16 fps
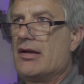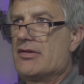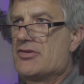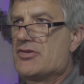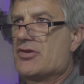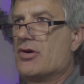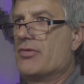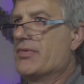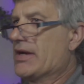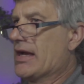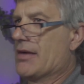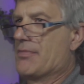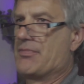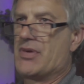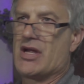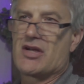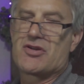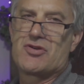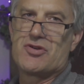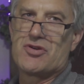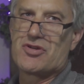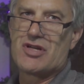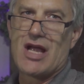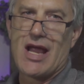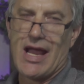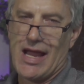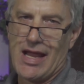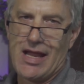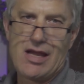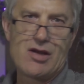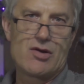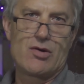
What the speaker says: So if we got pictures to hang,